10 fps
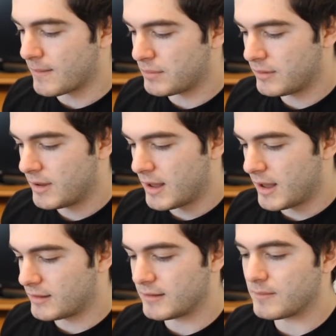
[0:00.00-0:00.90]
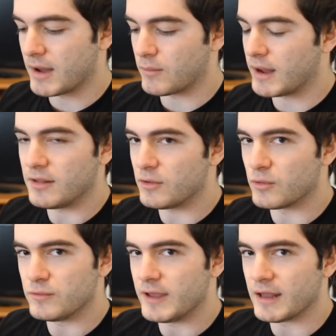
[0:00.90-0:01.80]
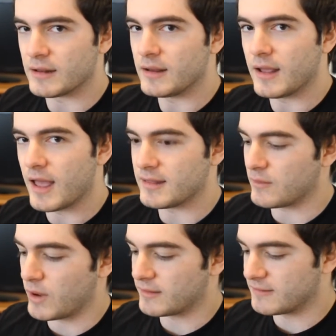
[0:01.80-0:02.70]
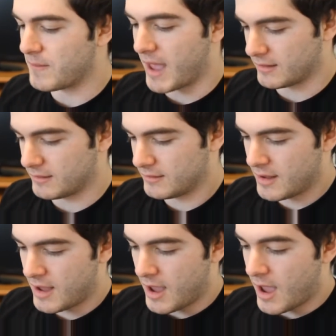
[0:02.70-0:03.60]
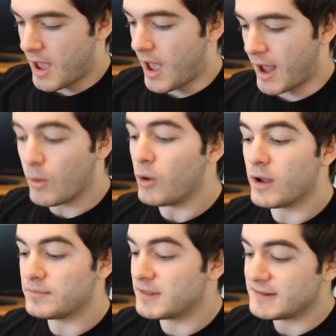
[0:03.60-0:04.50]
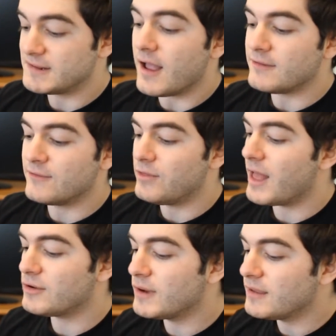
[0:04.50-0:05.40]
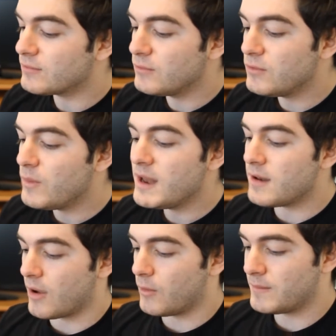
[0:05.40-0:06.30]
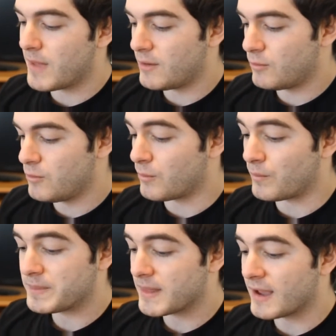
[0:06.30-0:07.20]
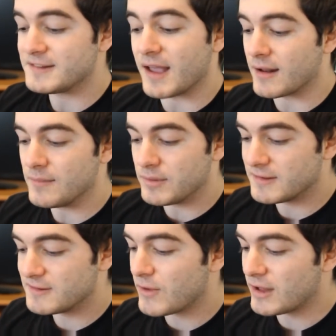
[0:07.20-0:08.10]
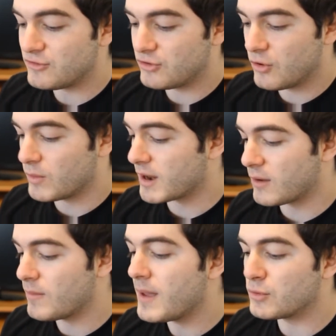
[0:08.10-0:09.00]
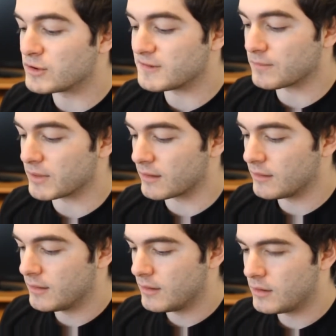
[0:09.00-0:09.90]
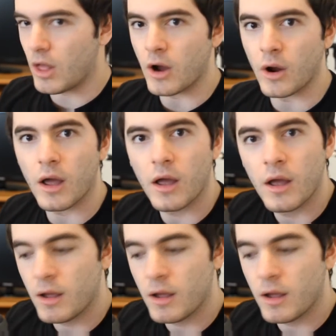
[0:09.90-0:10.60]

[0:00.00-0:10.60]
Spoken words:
up and did my regular routine and then went to bed. I woke up to the sun fluttering through the window in my room. I sat up and stretched when I remembered something. Clara.